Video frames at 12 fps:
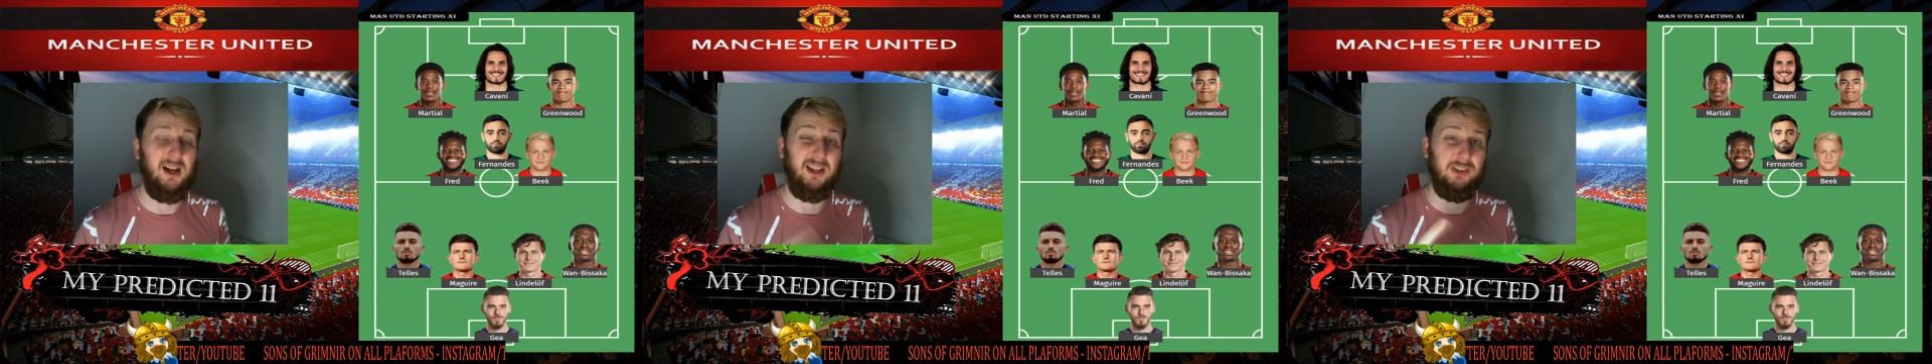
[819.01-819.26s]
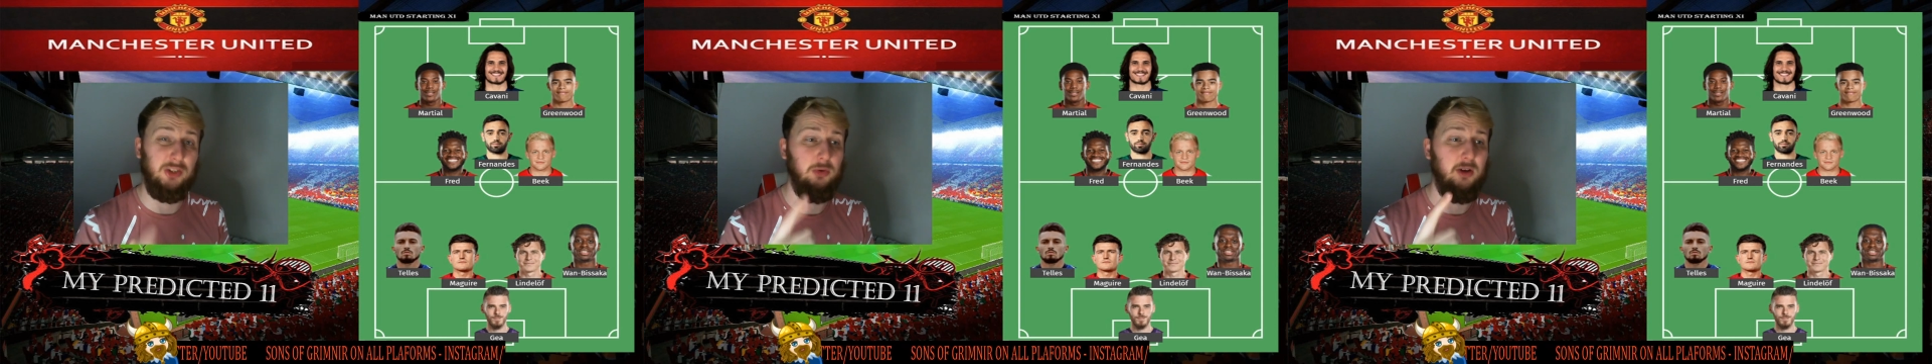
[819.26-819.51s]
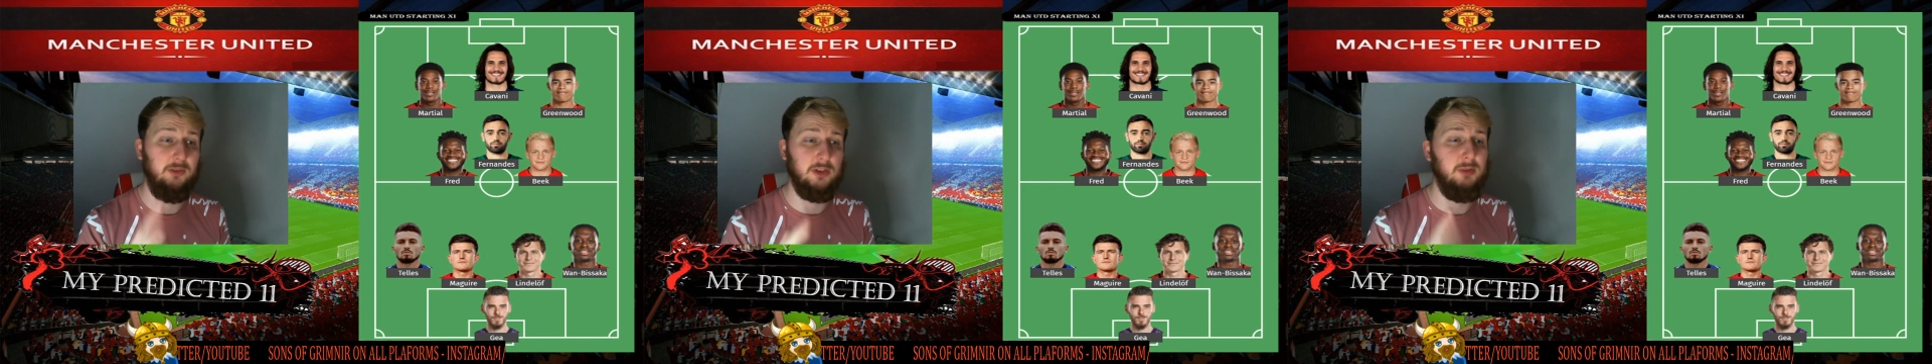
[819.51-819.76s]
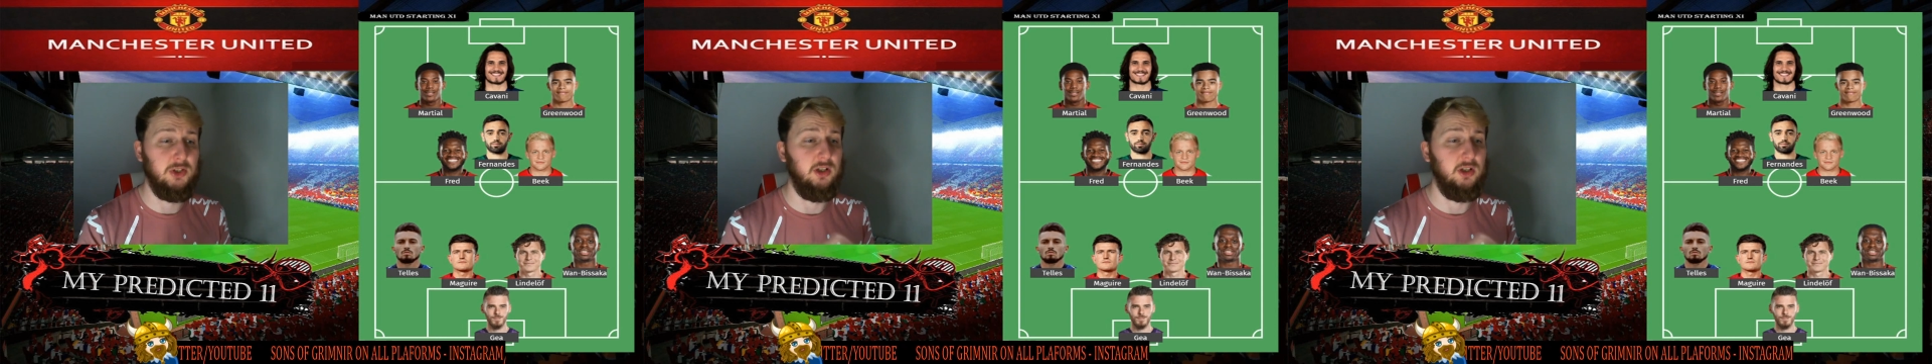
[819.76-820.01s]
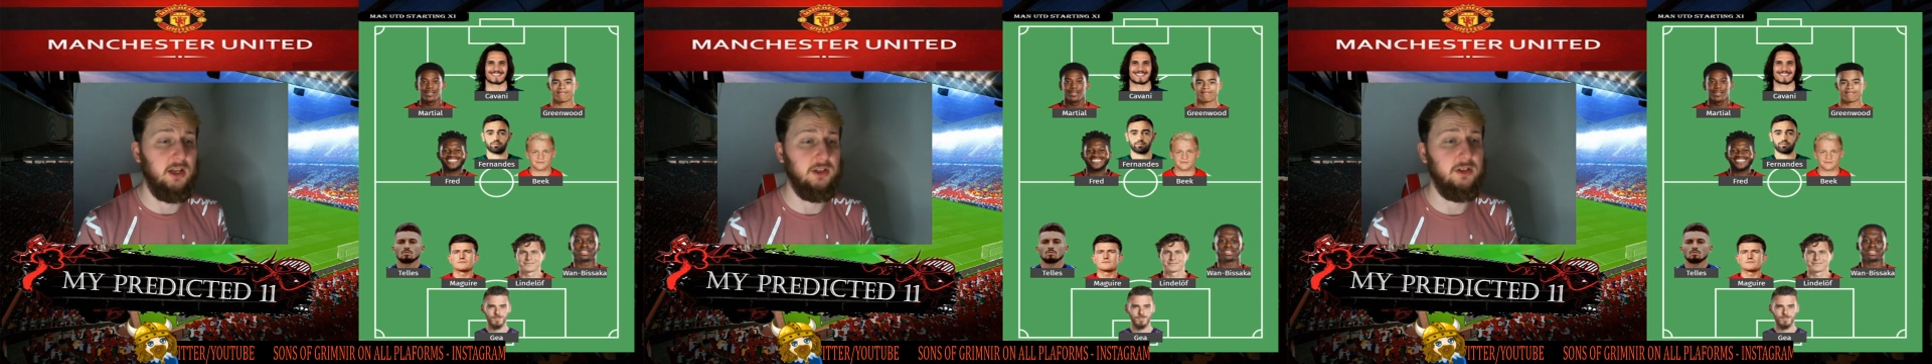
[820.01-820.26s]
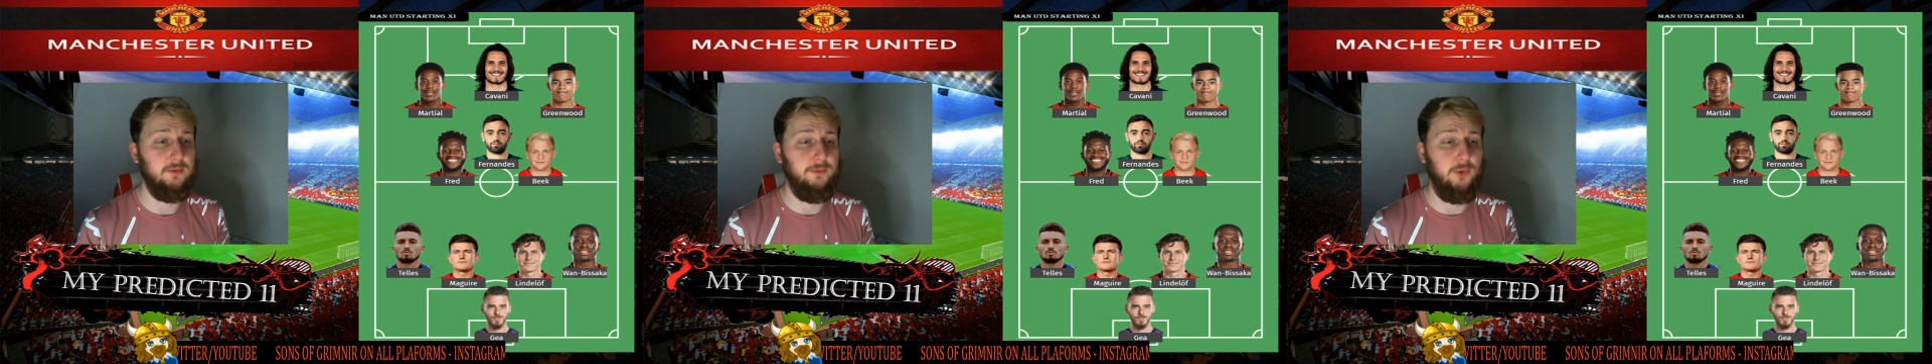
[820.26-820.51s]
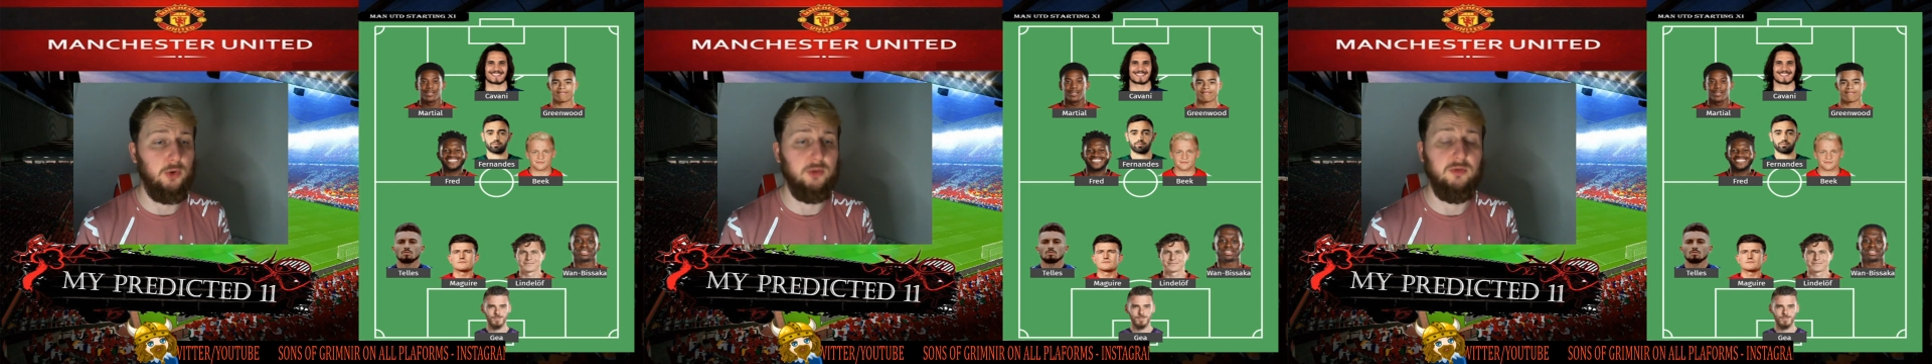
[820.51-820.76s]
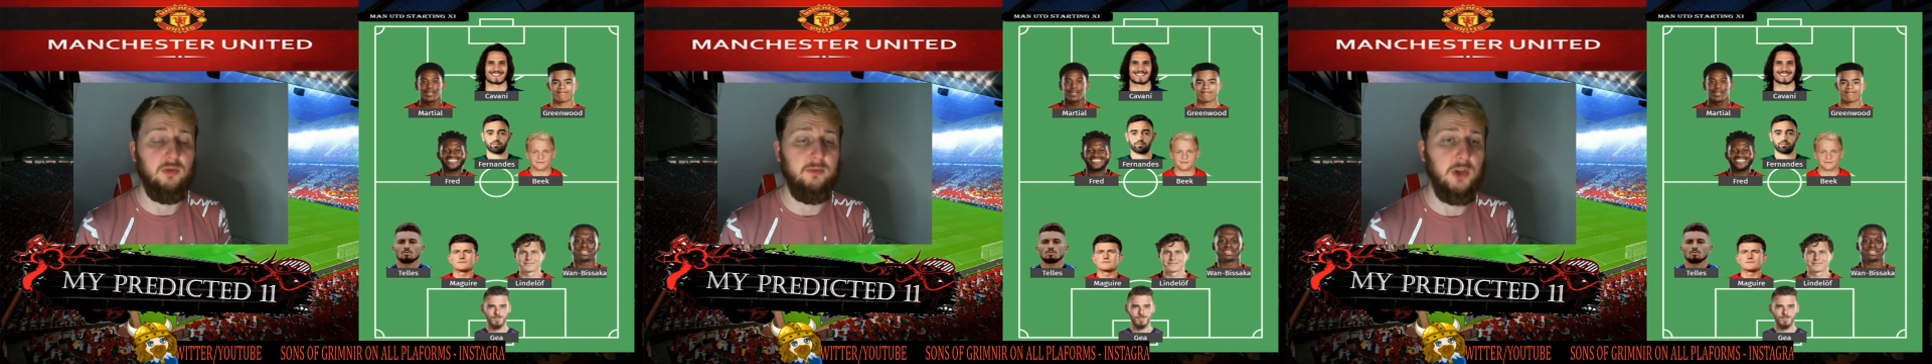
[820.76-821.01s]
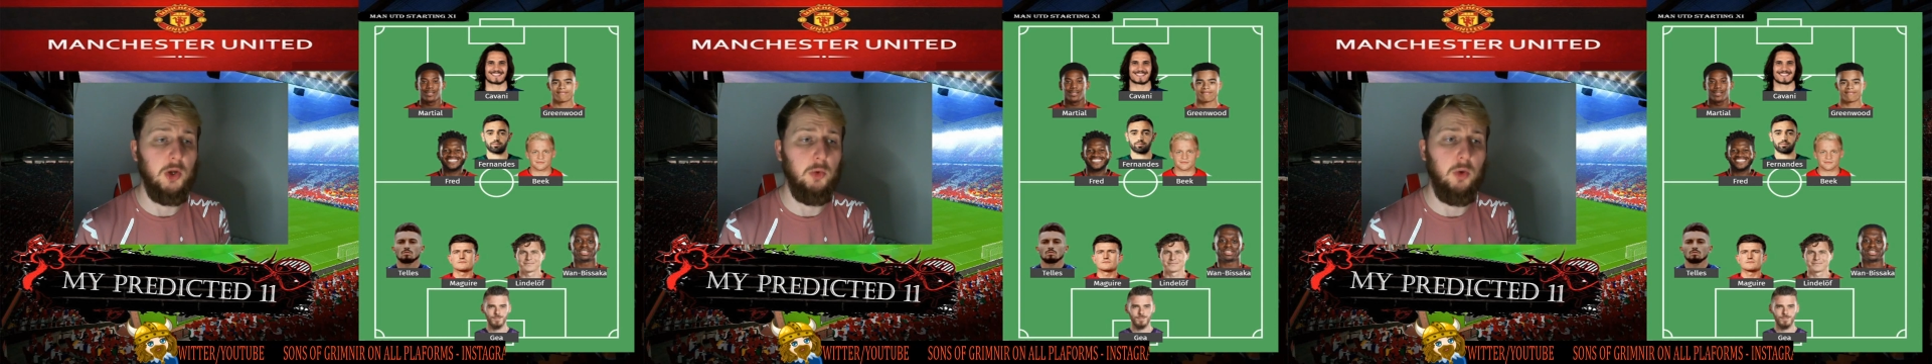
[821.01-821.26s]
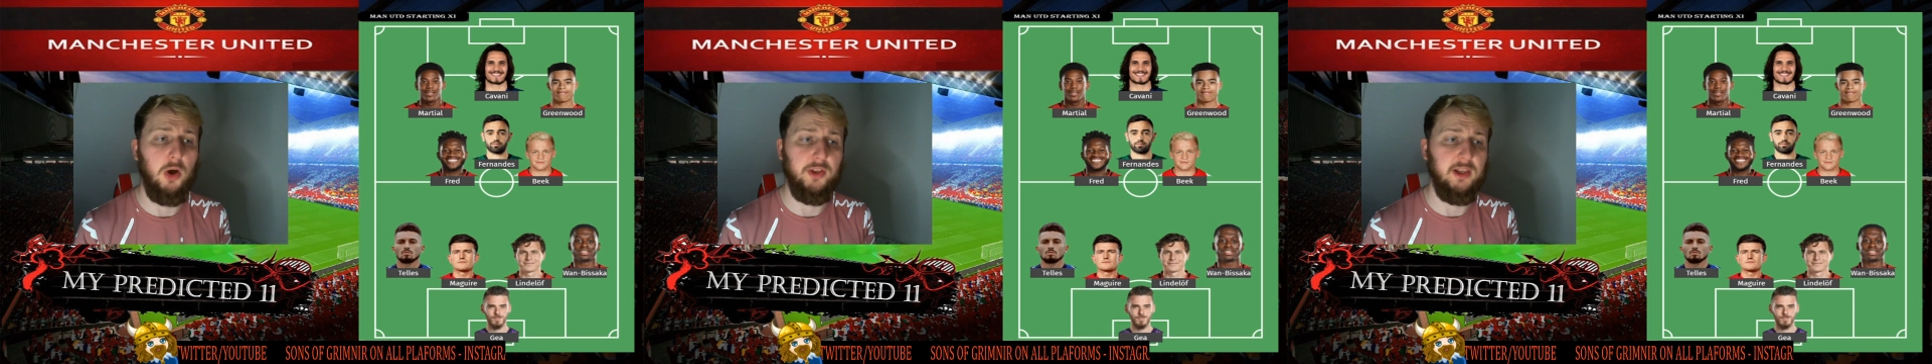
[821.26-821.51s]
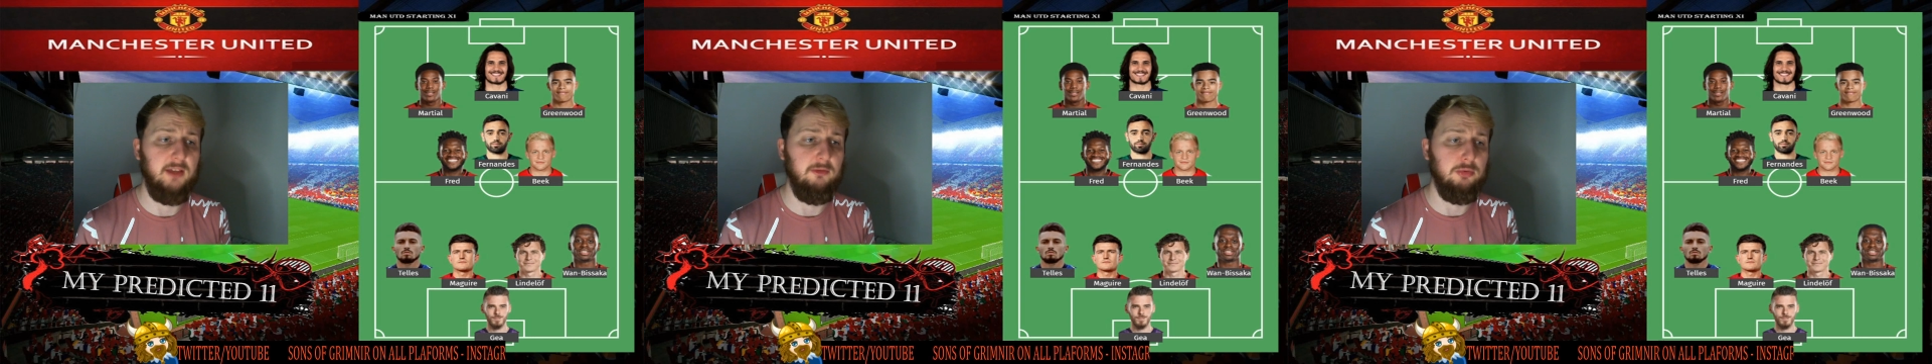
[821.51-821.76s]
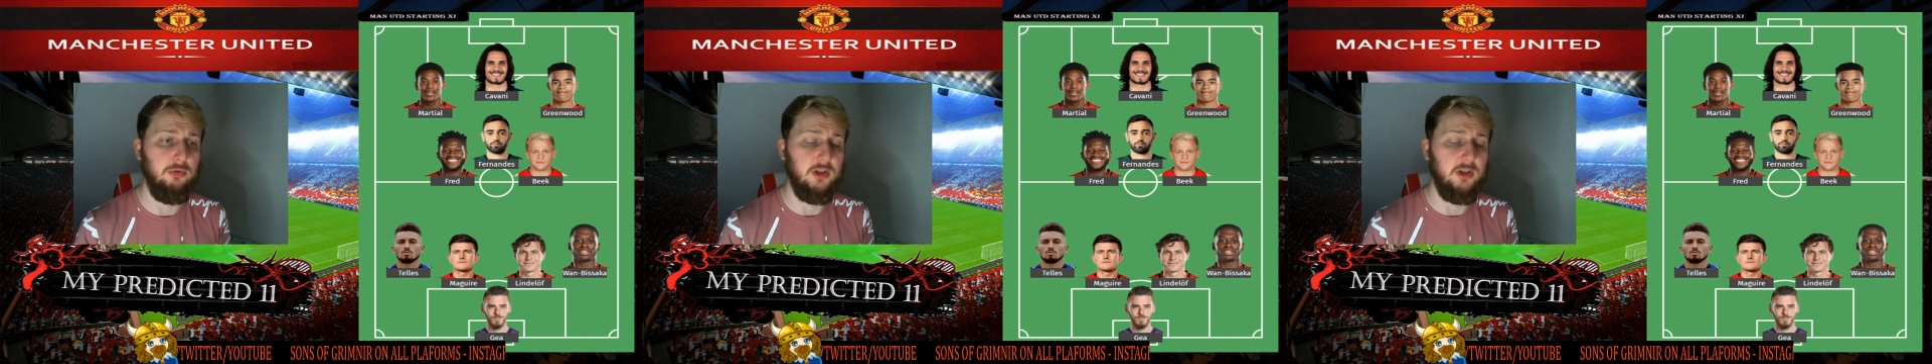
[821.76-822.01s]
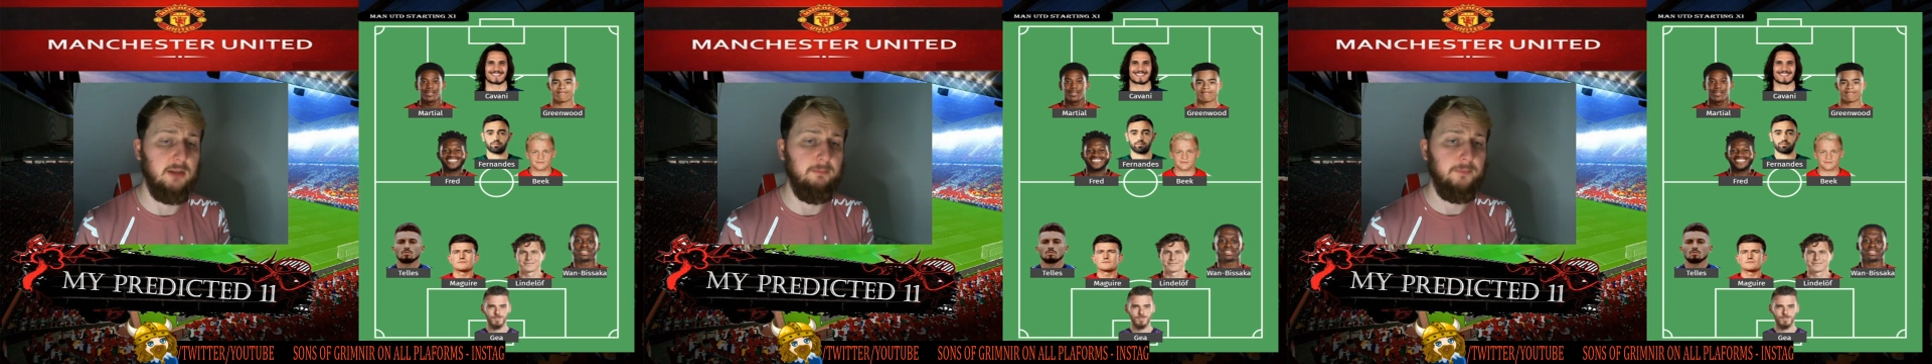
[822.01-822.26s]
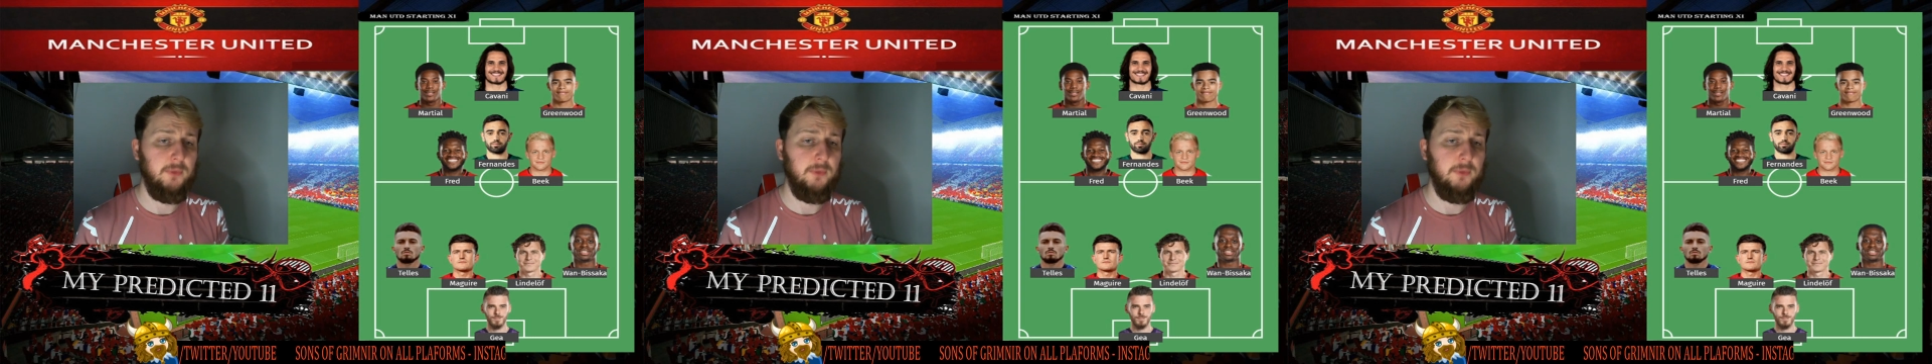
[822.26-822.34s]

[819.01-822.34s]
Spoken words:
I do have a special guest for the review on the Liverpool game.